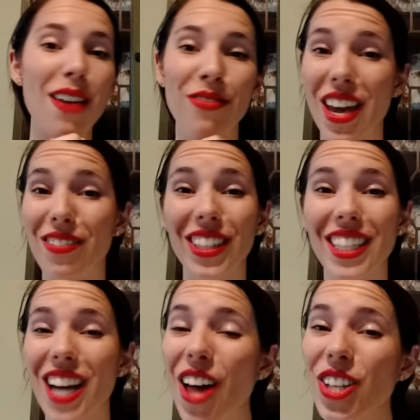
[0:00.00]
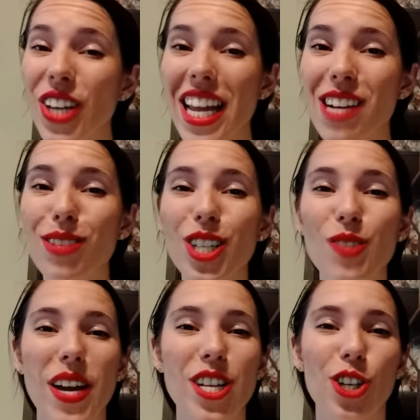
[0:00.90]
Family and Other Animals
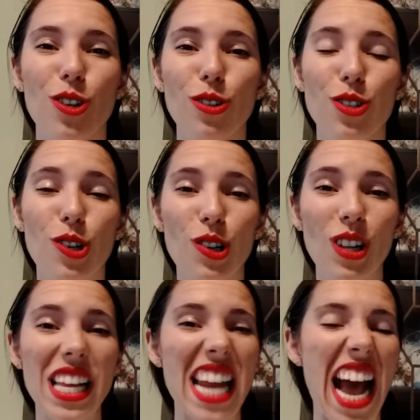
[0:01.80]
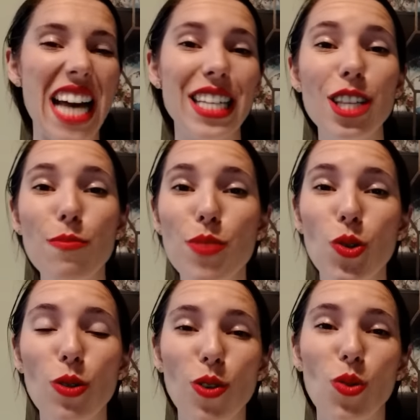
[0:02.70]
by Gerald Durrell. It has the
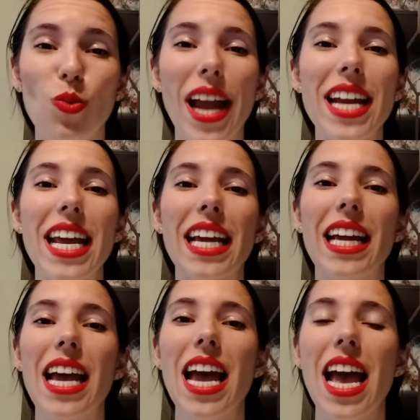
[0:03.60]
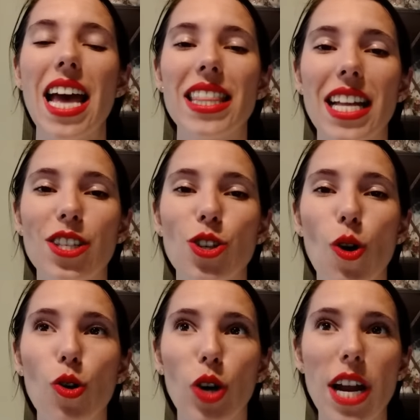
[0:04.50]
beautiful writing that's
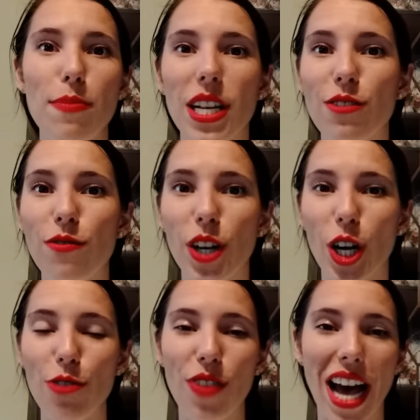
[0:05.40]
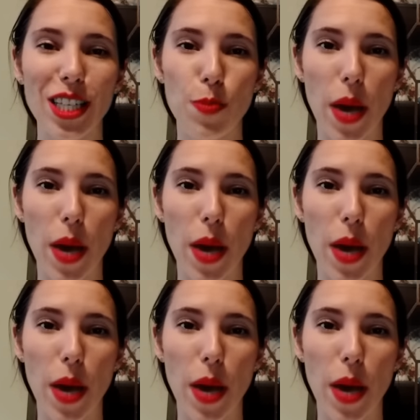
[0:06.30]
so great, but it's very fast